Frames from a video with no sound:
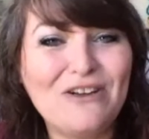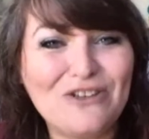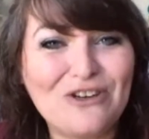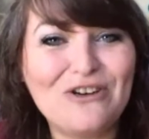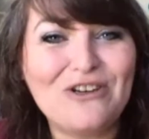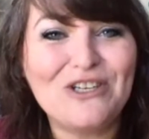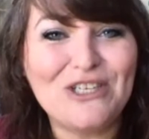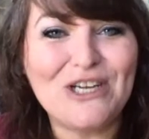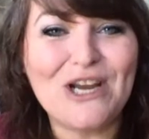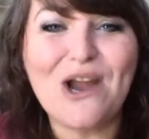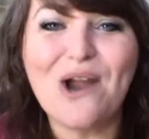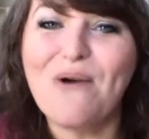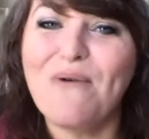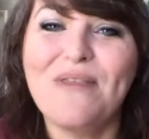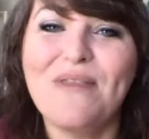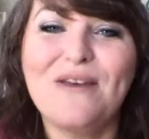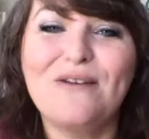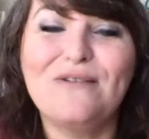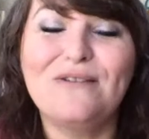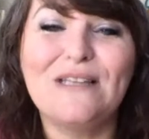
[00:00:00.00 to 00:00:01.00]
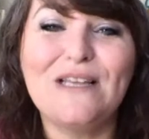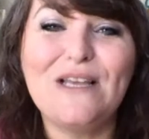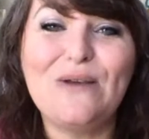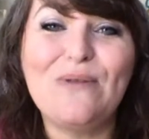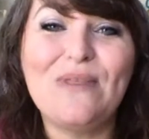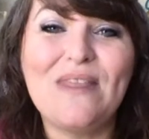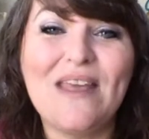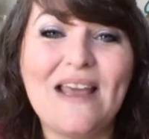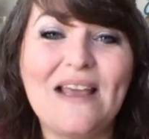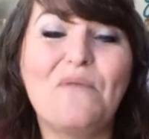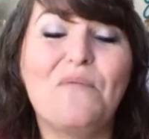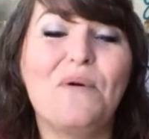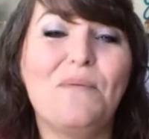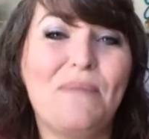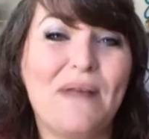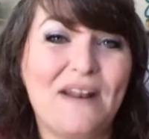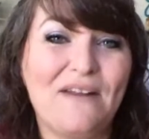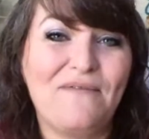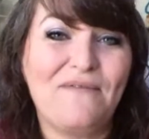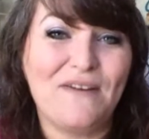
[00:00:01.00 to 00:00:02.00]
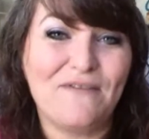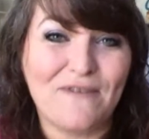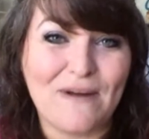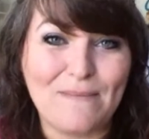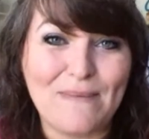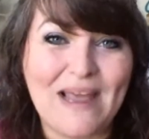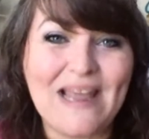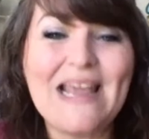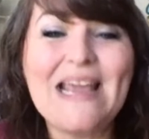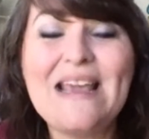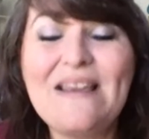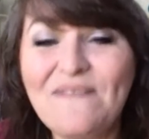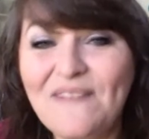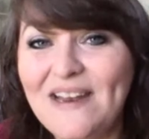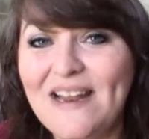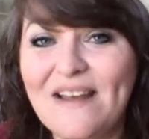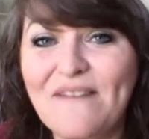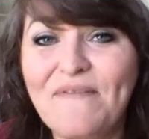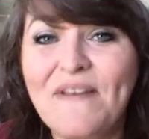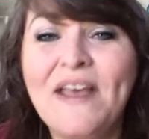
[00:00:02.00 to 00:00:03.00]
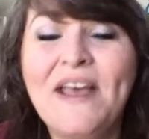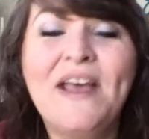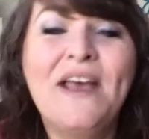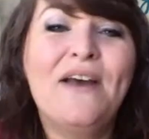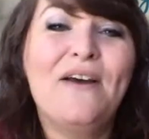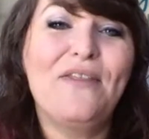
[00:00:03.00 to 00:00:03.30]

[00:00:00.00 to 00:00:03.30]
Be sure to share it with those that you think would benefit from it, even if